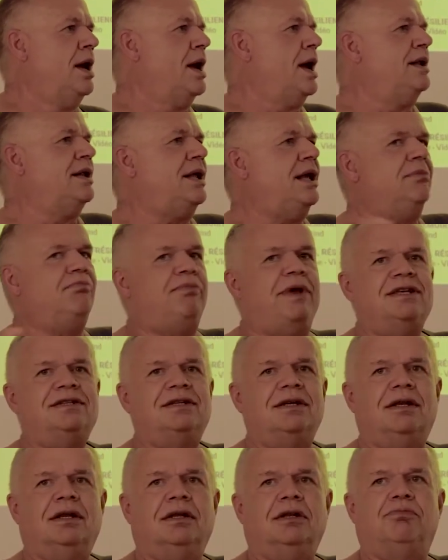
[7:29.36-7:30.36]
And then
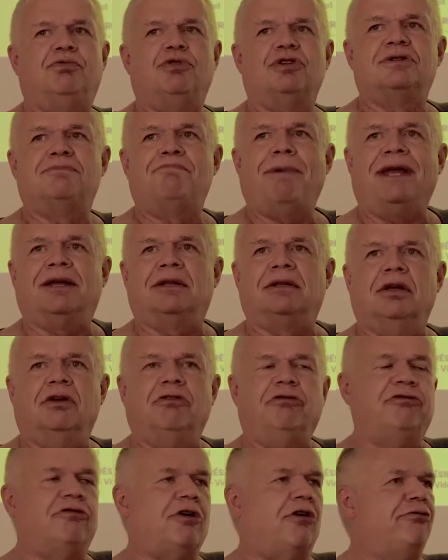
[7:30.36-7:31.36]
basically the
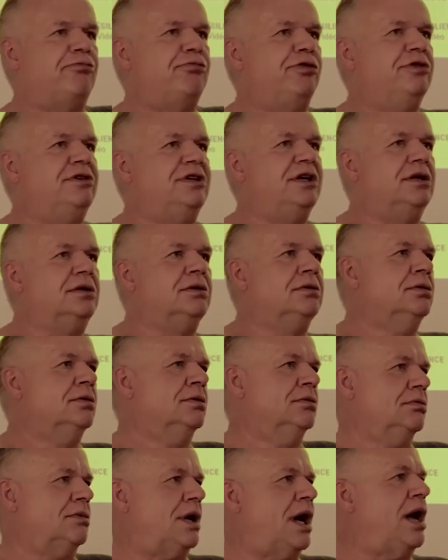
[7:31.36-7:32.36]
perspective of putting
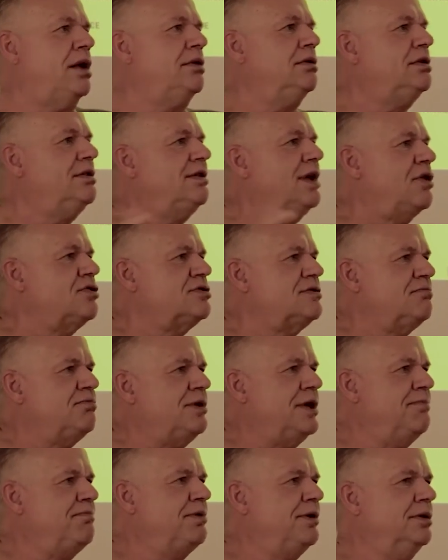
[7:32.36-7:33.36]
100,000
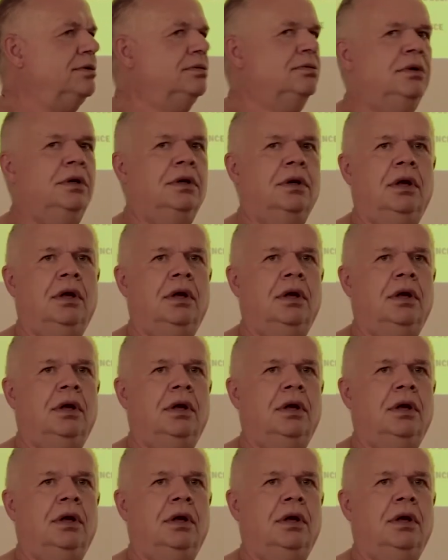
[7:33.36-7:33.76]
people